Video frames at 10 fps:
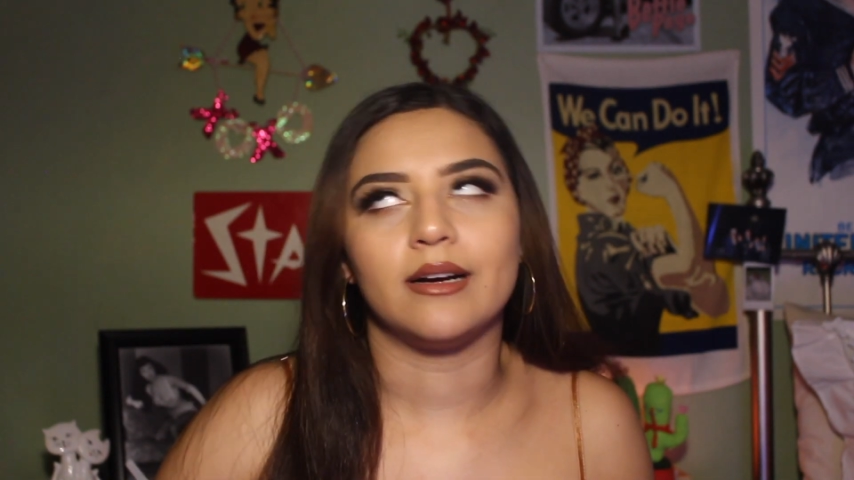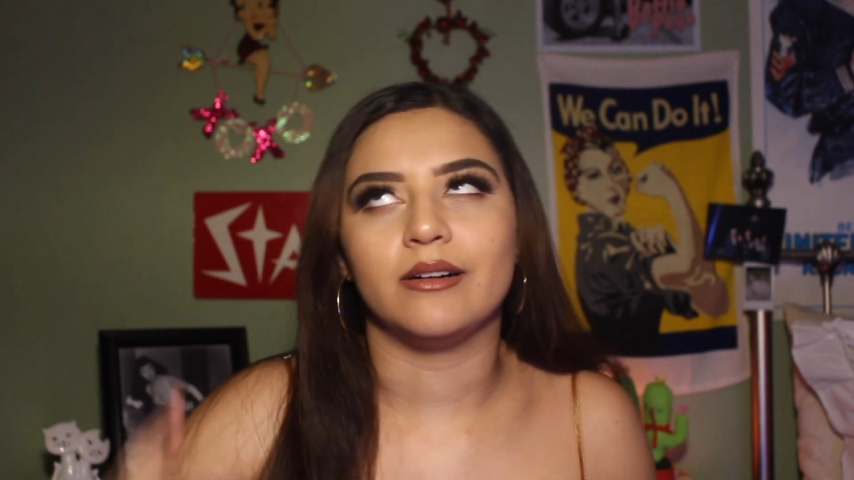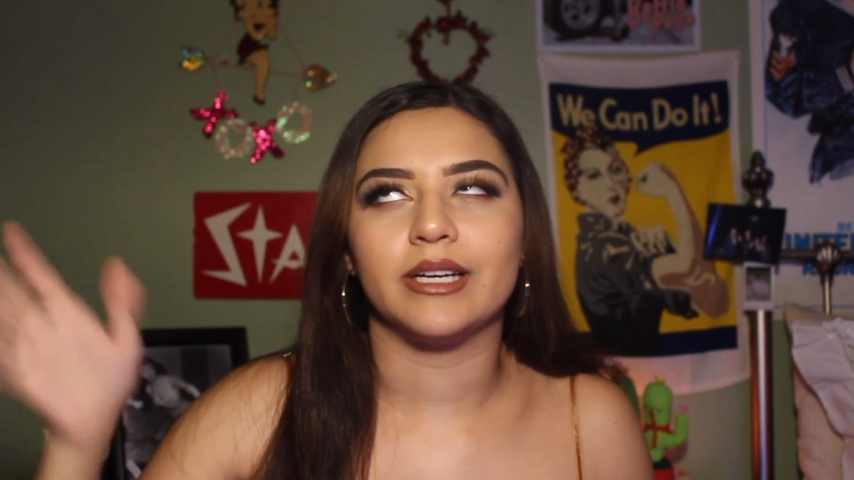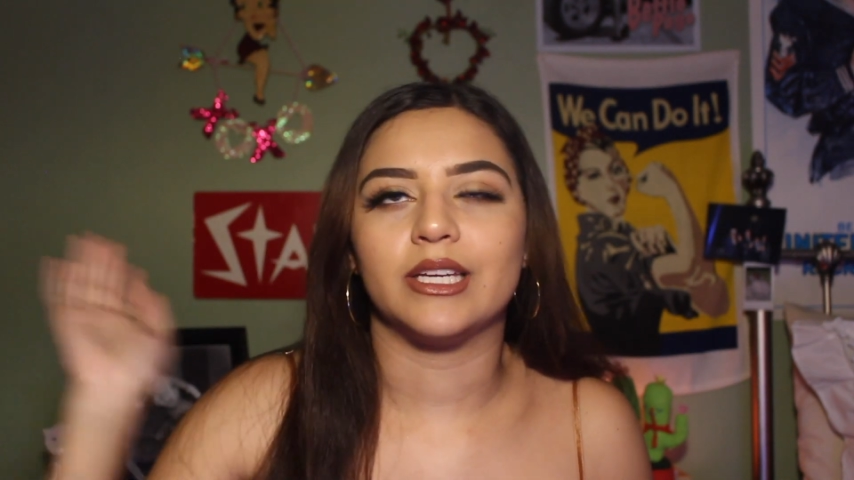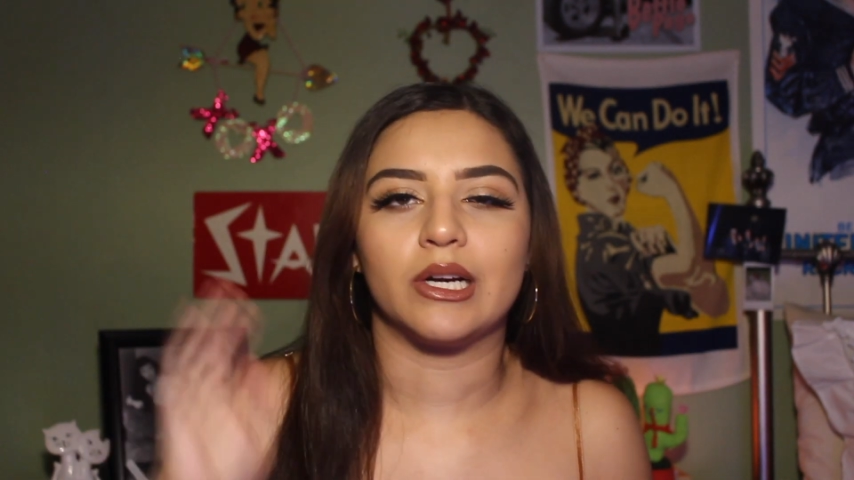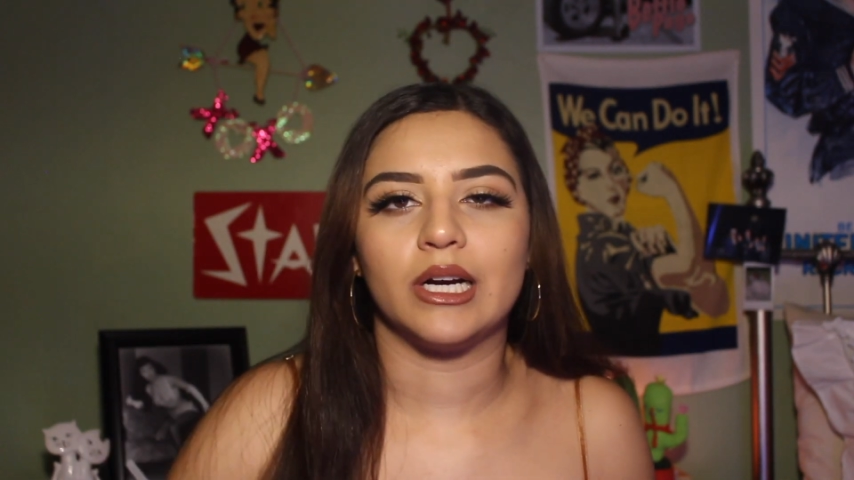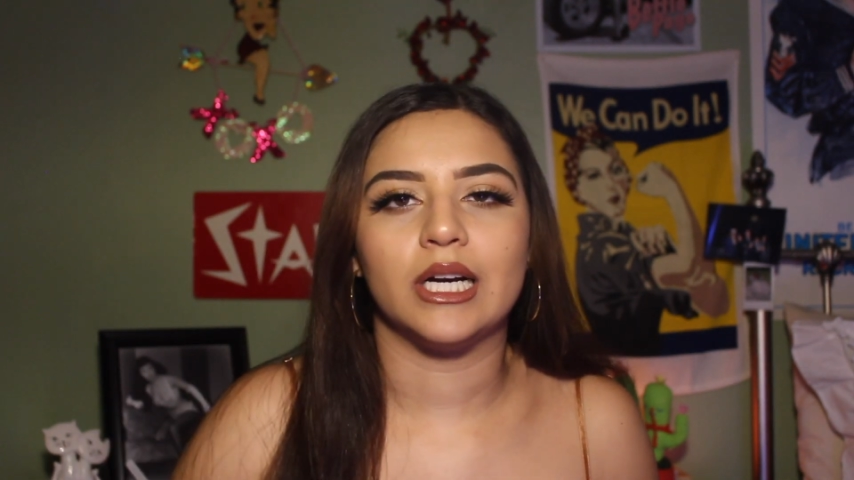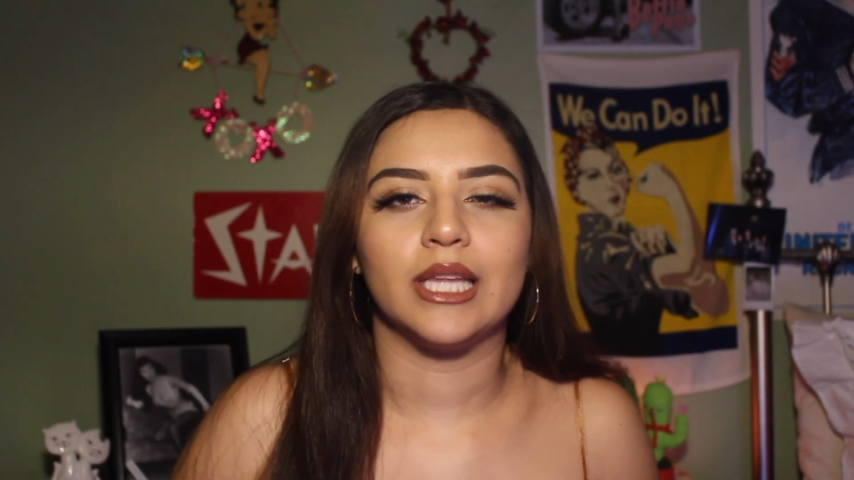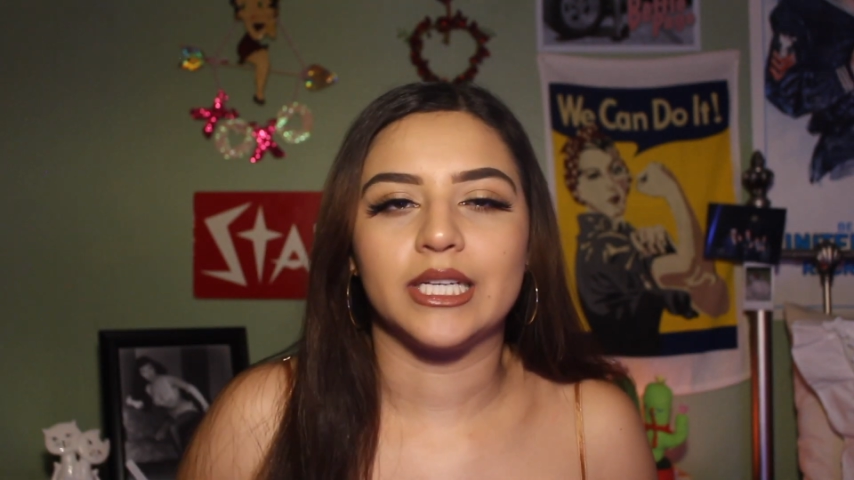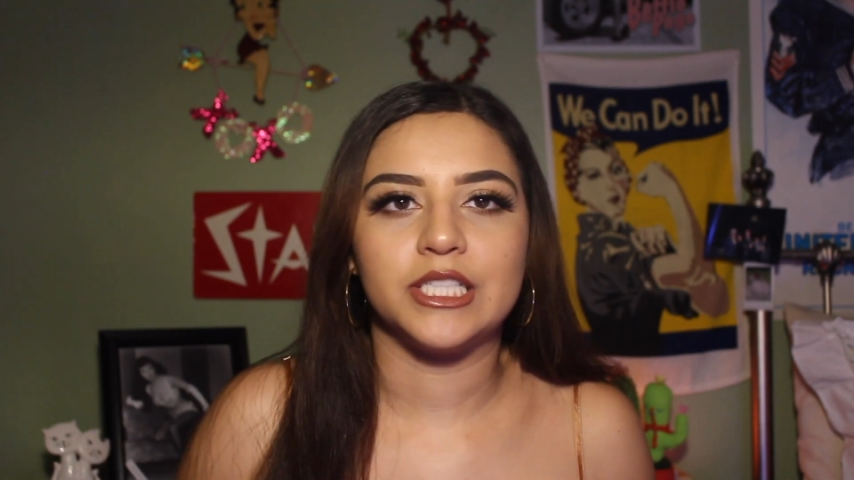oh, ignore
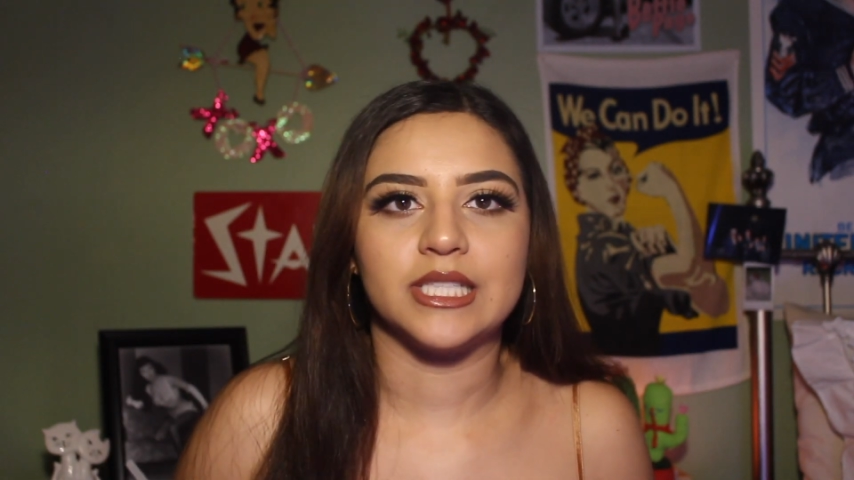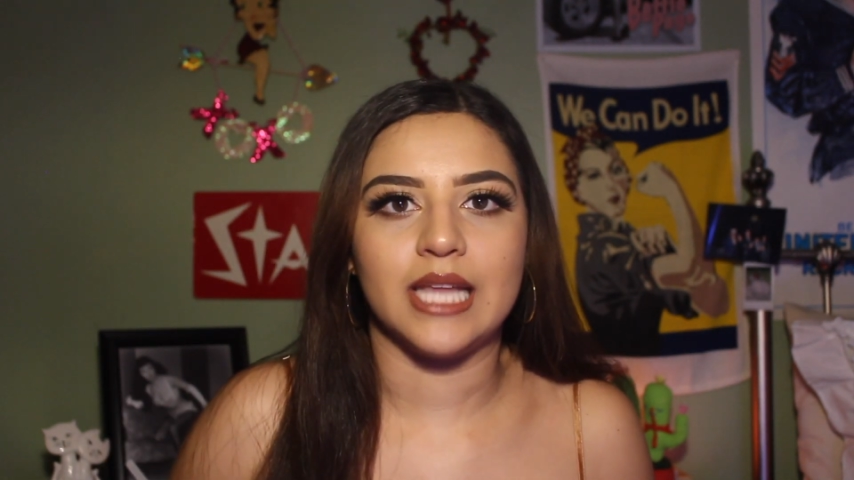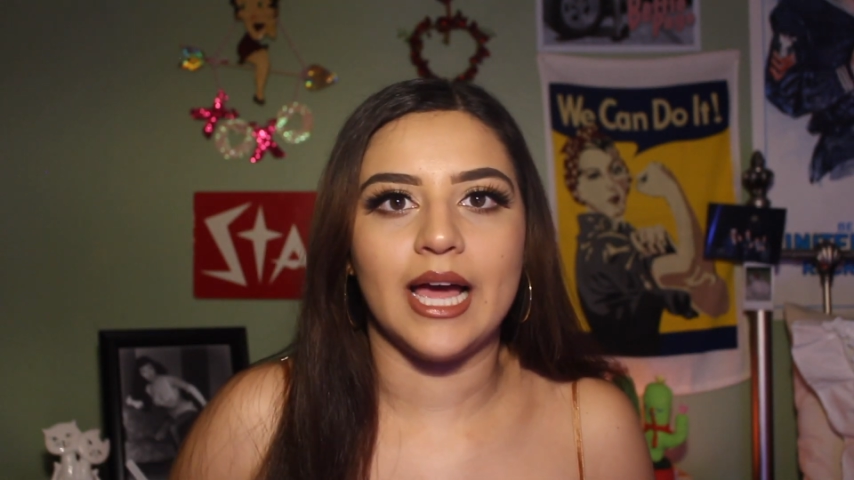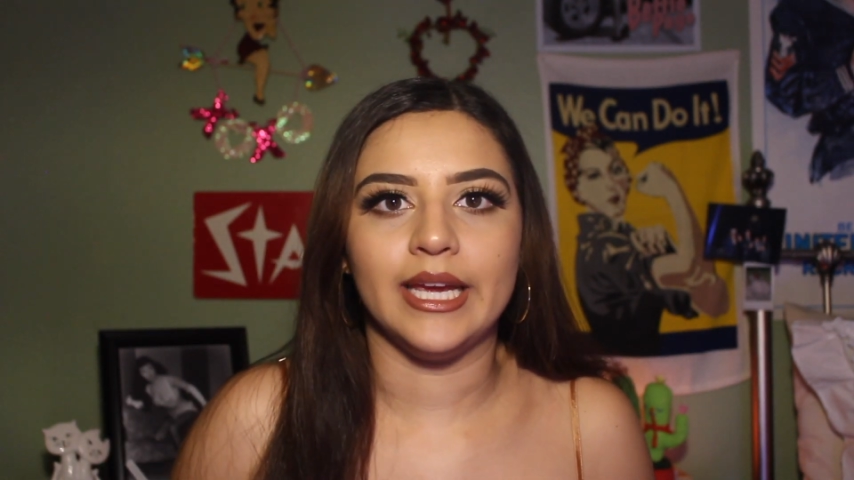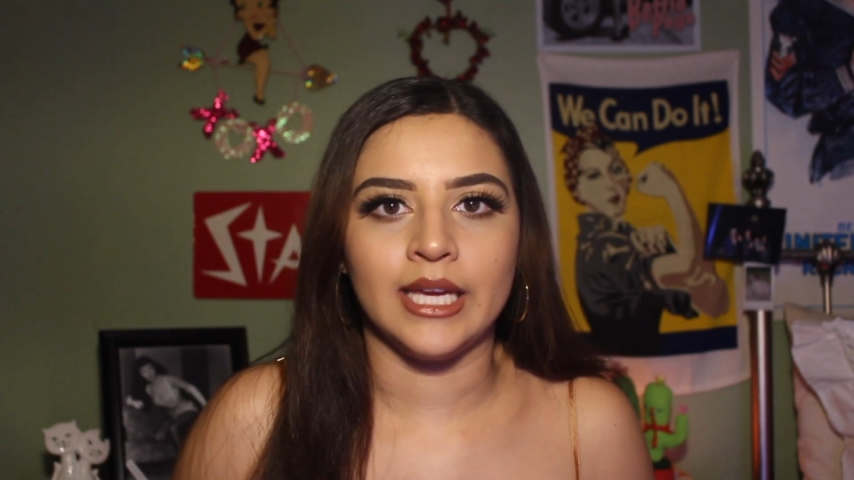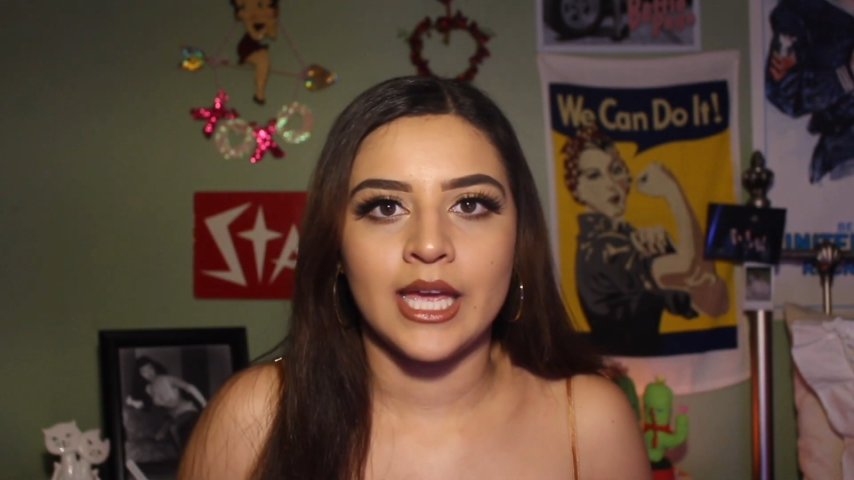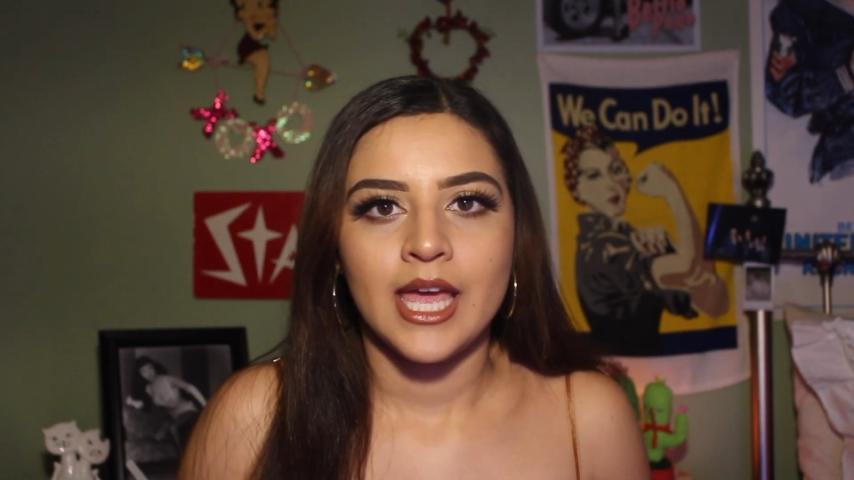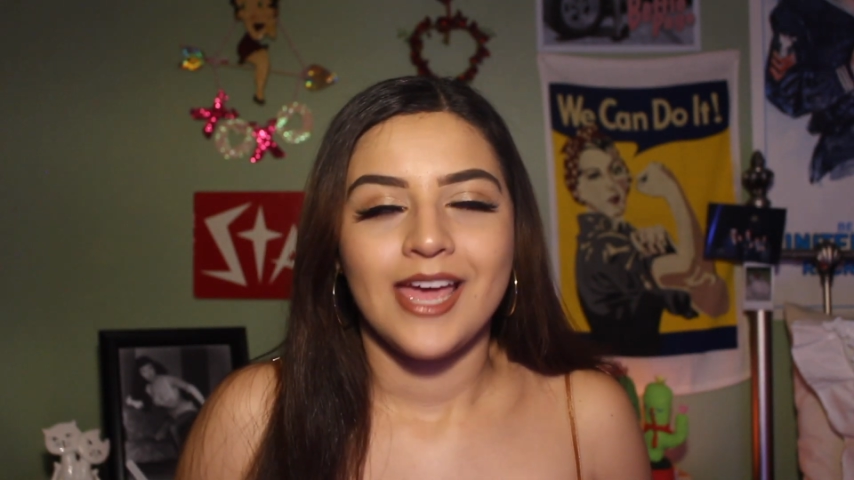her, like she's lying.